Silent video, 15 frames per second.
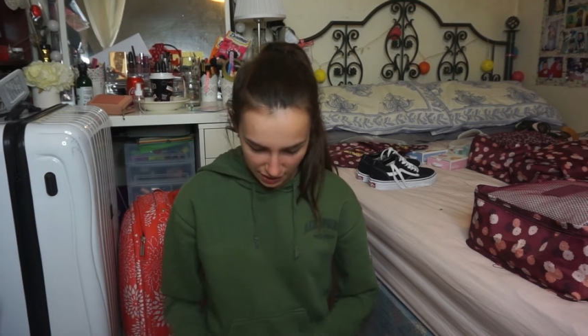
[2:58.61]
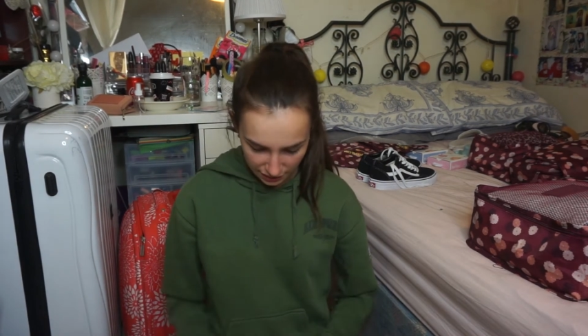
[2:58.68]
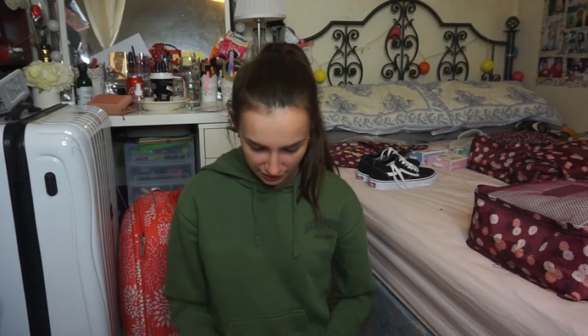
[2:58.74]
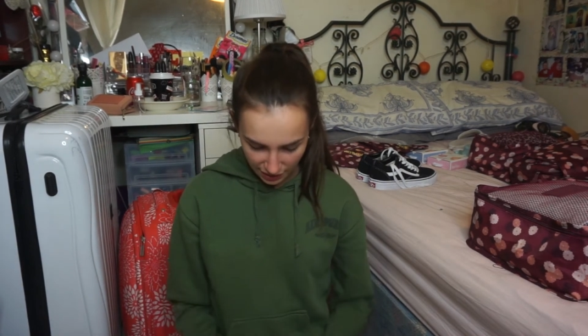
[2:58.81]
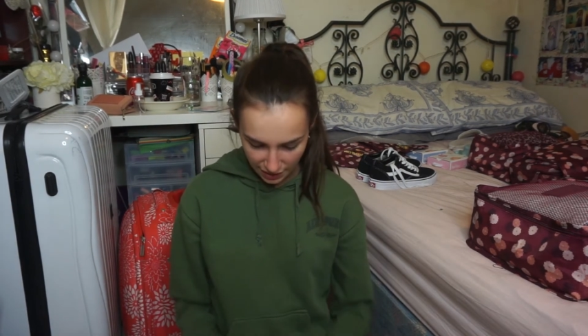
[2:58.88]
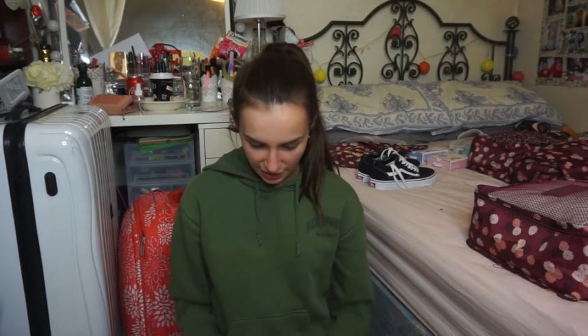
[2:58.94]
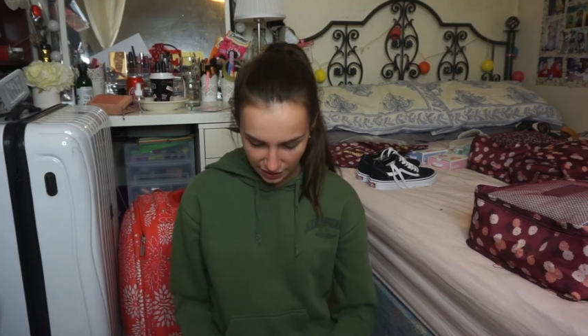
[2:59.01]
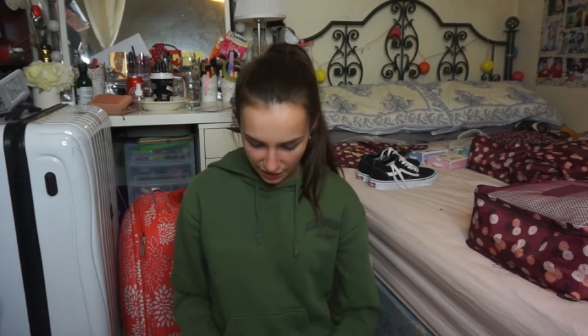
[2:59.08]

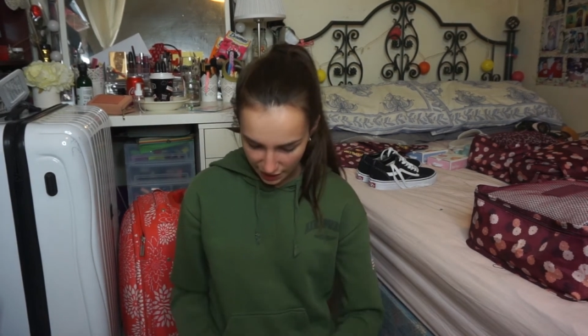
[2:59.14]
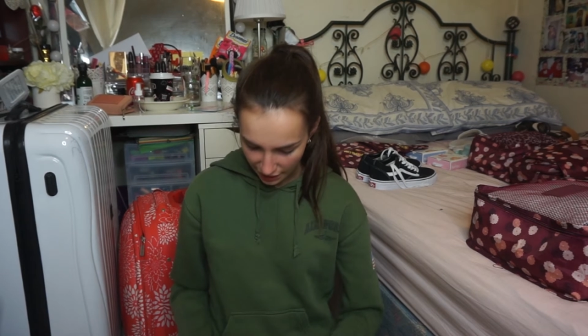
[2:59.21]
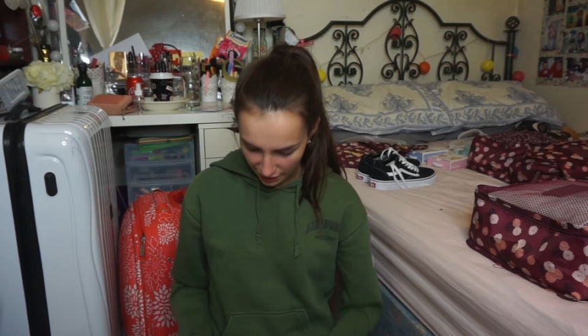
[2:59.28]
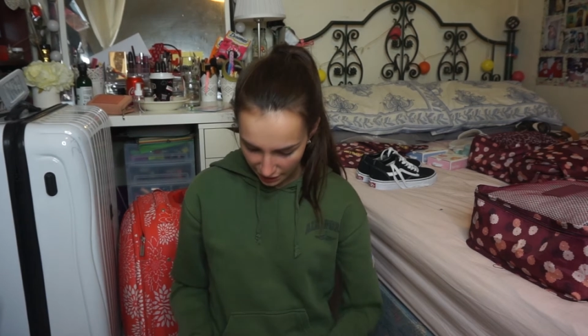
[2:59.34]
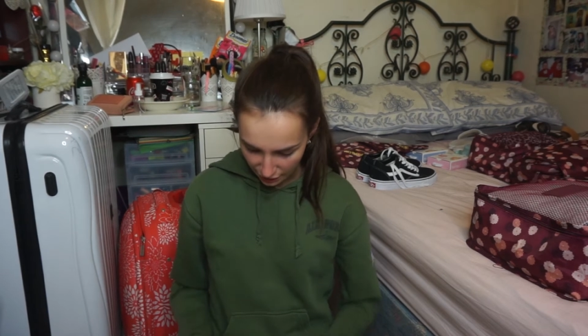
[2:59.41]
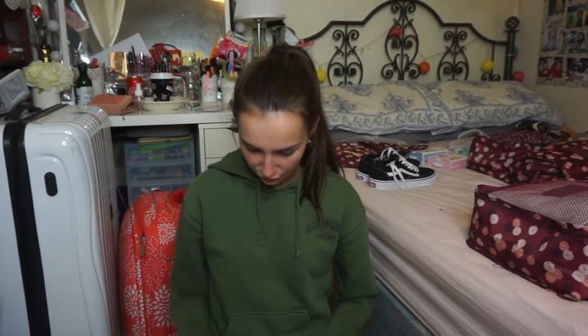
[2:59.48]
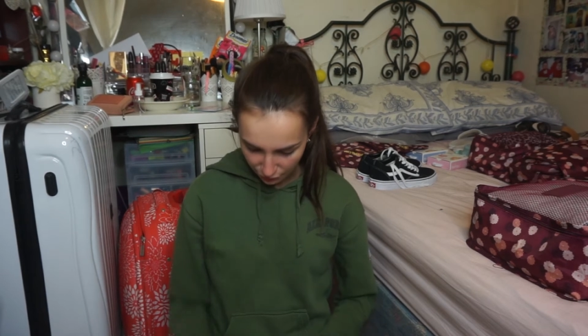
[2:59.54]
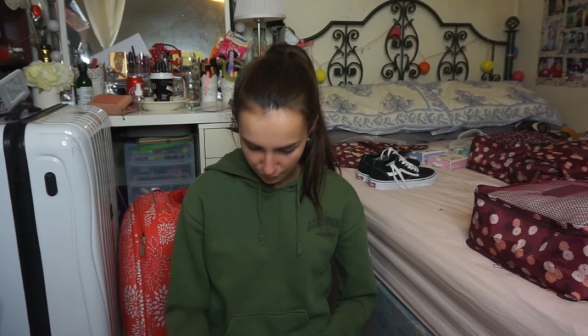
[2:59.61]
Then I
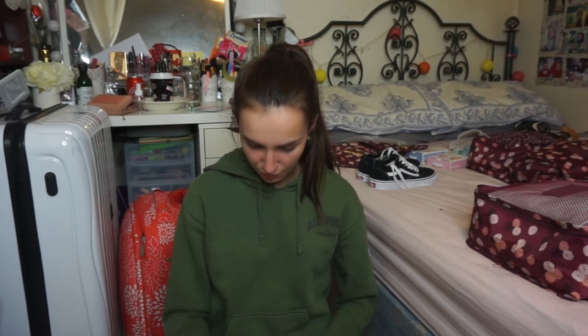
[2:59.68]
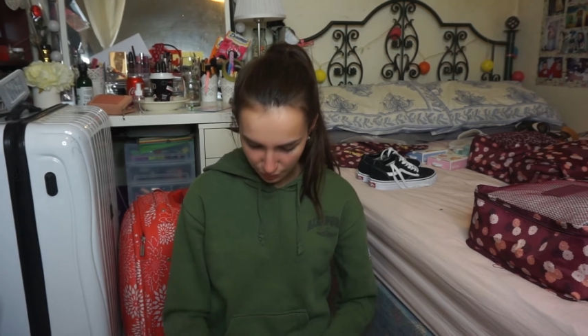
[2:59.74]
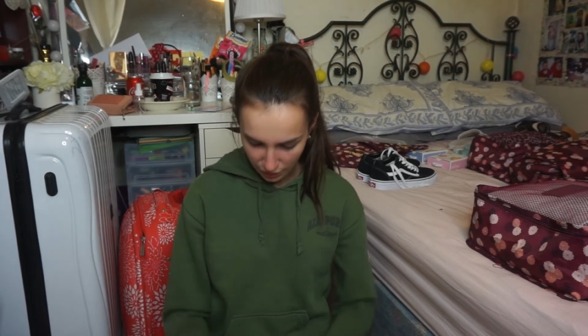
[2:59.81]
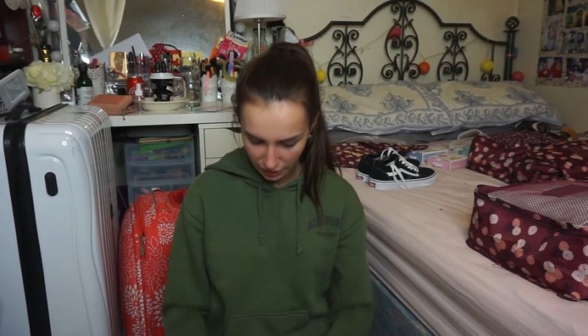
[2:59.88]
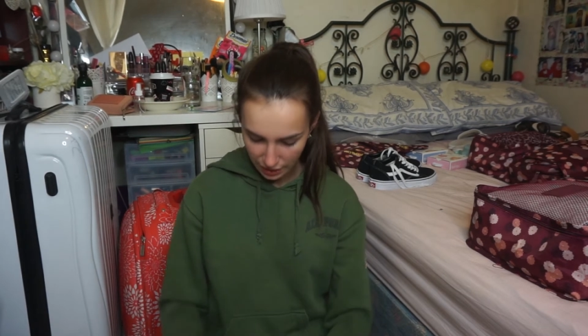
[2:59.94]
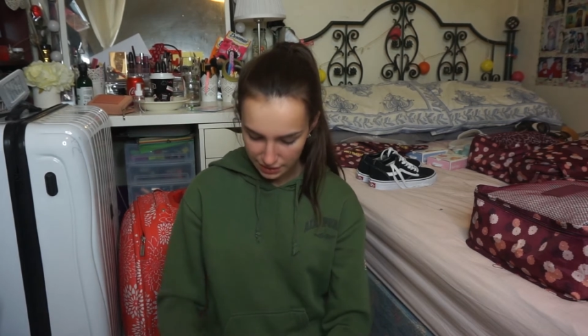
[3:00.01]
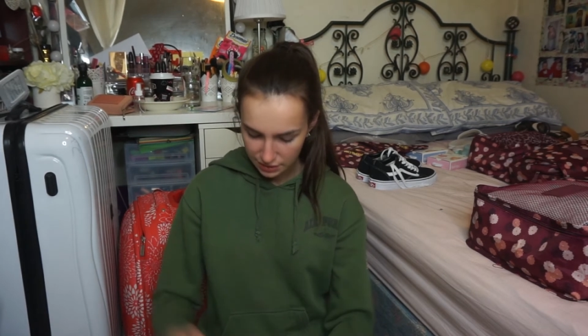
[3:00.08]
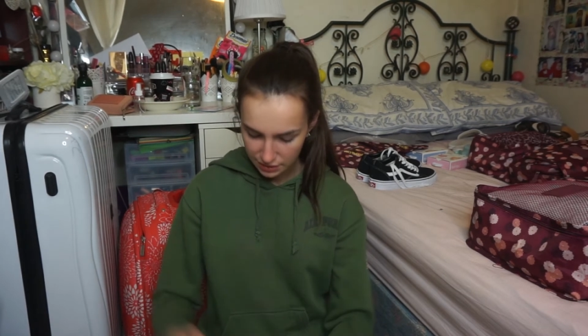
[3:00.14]
have a
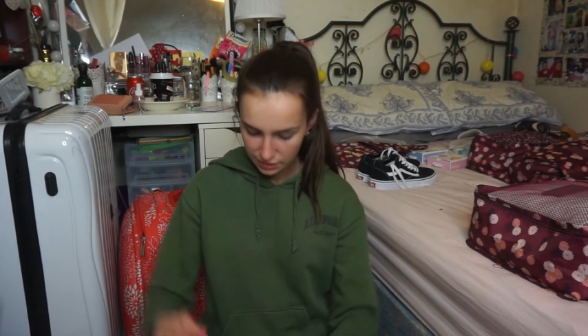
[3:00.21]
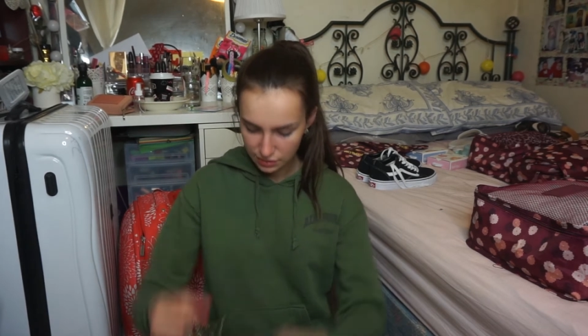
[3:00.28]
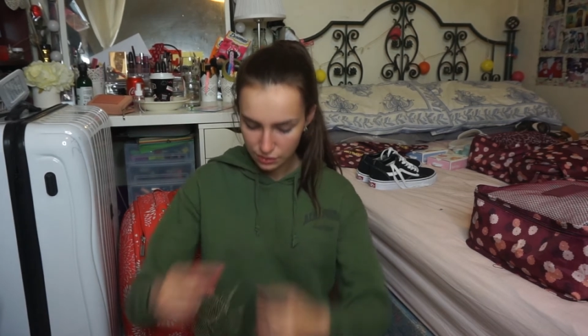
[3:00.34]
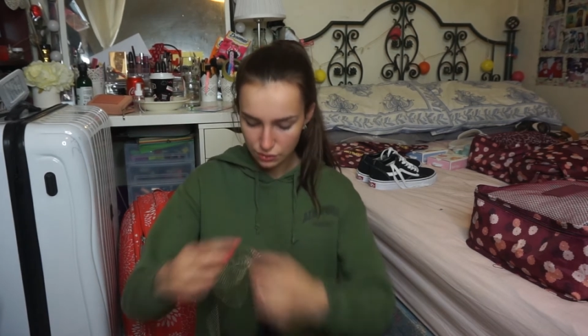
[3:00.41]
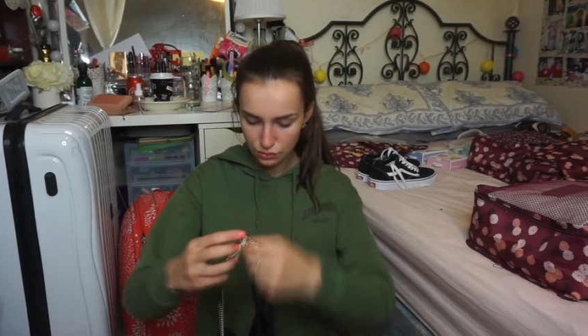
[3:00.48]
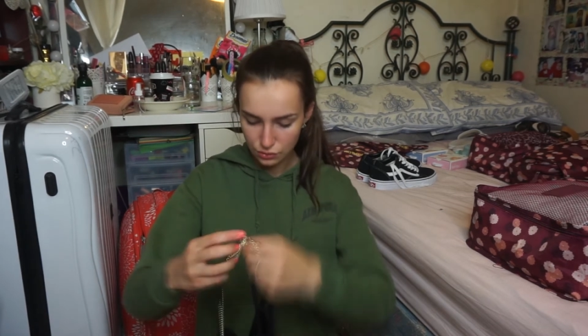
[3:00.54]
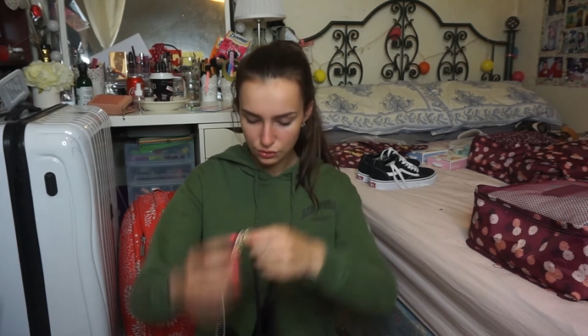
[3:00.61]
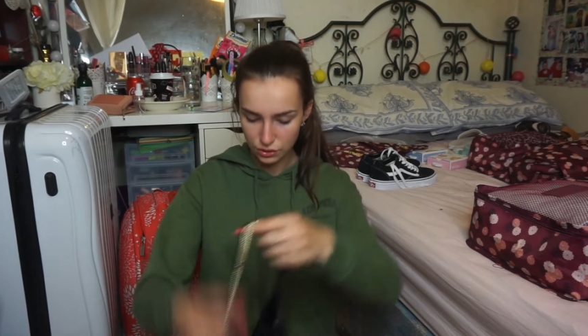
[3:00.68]
play
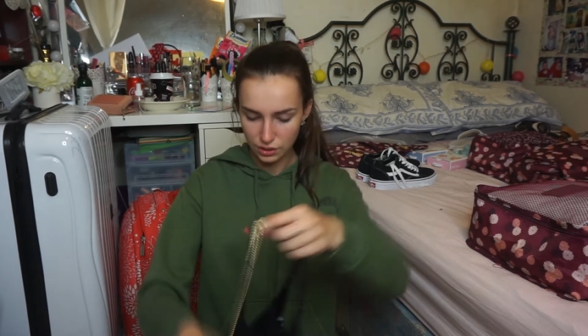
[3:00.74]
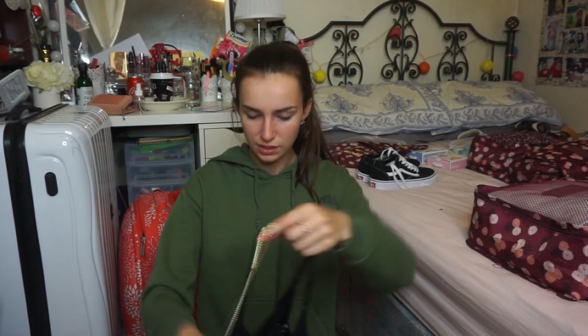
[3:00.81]
suit.